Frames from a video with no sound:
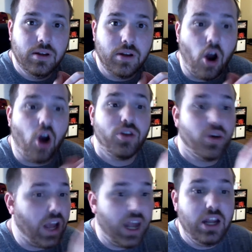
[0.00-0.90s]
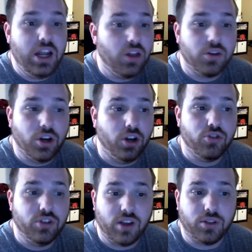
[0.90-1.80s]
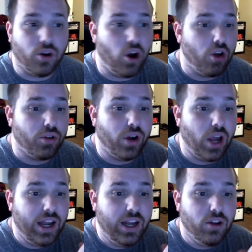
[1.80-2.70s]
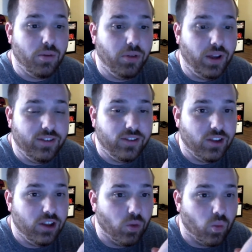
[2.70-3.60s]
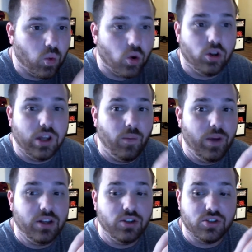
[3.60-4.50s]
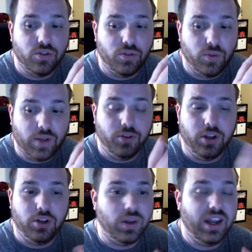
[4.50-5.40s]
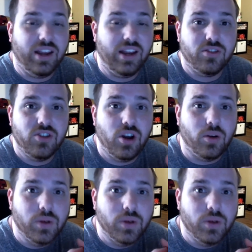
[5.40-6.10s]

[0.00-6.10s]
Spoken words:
Are there any other countries out there? Are there any other places in the world that we can flee to? And the answer is no.